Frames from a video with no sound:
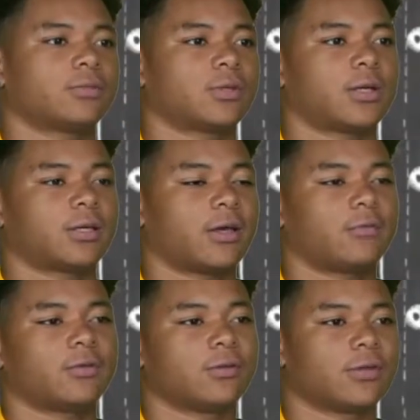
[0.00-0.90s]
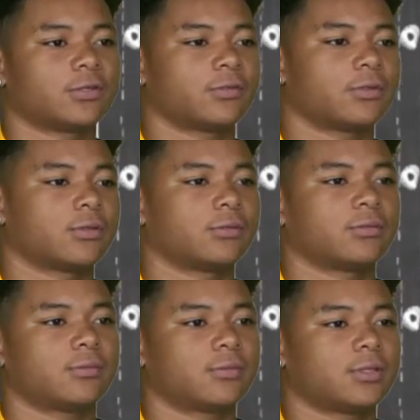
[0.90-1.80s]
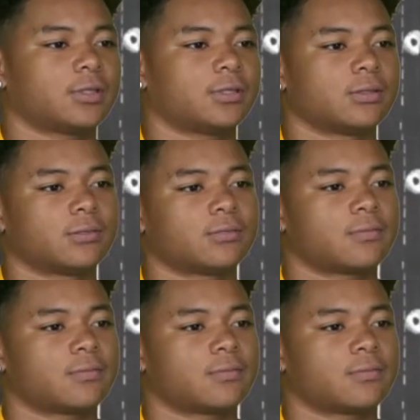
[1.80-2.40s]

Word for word: so I can have good grades for the, the season.